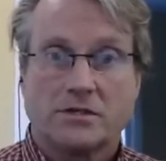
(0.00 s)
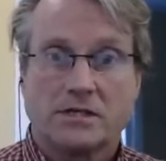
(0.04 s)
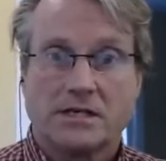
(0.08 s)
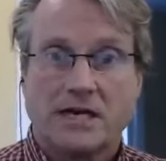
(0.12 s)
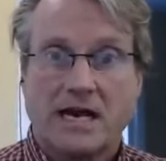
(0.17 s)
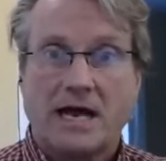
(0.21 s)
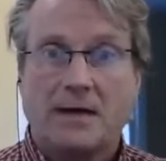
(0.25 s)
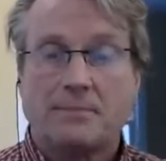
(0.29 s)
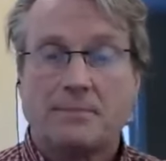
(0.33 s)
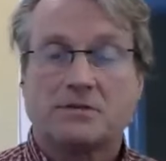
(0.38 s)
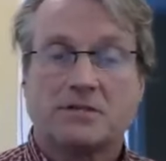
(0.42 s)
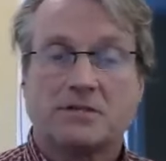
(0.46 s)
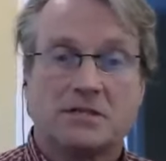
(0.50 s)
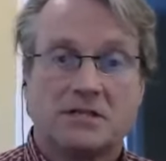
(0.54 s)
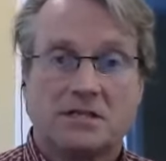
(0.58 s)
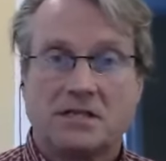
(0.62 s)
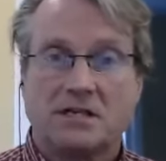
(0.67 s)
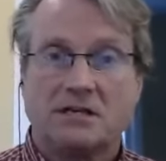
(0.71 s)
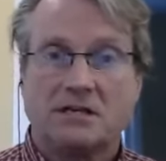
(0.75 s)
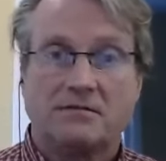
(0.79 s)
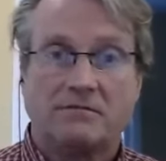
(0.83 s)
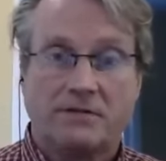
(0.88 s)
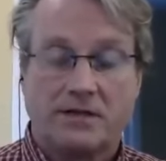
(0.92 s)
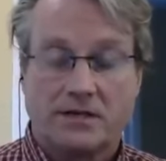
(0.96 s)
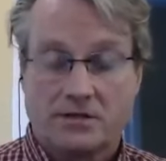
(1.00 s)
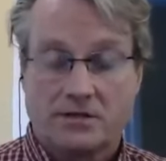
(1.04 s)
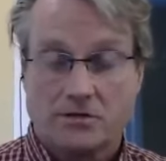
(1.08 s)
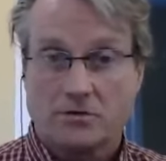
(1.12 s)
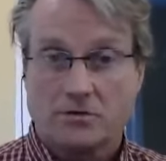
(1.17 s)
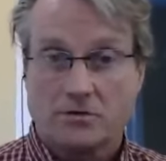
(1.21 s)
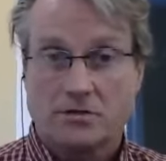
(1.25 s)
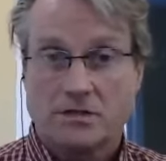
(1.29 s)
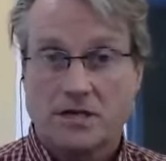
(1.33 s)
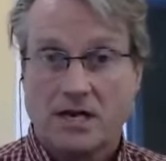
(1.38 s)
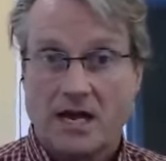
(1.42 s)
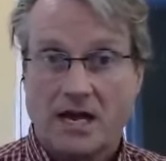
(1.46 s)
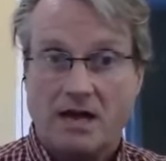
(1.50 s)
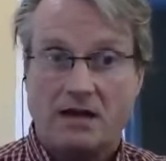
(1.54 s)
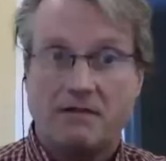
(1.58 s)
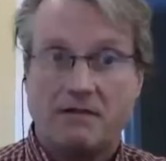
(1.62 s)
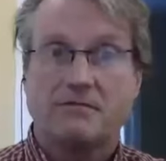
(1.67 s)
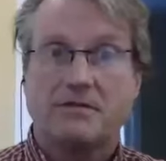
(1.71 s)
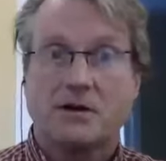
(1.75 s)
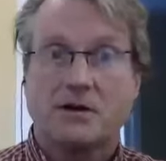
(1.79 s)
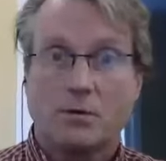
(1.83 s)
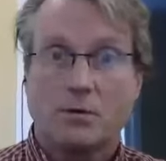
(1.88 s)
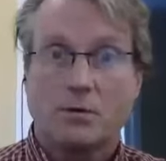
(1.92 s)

and absentee investors to have their